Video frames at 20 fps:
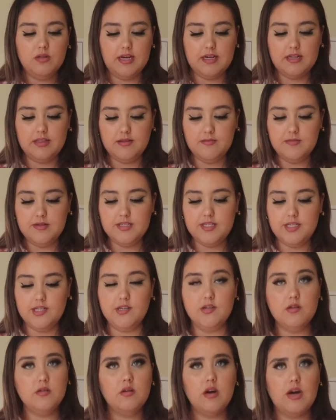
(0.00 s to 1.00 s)
Like, the
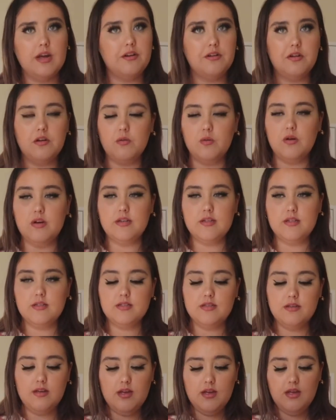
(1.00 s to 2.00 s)
material, I don't know
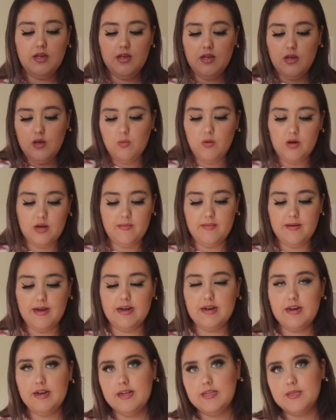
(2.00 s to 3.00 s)
what
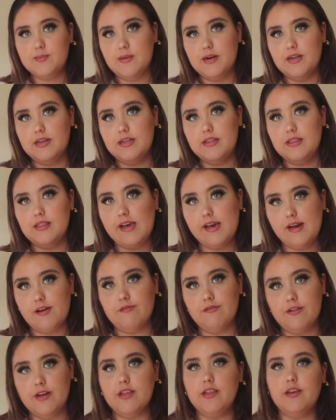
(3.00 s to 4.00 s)
about it is, but they
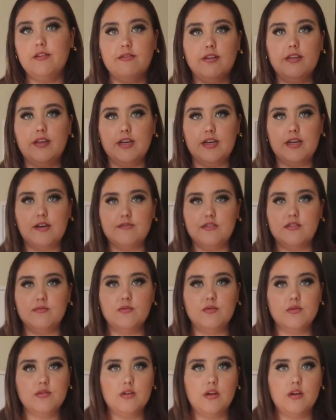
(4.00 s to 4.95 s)
are really, really comfortable.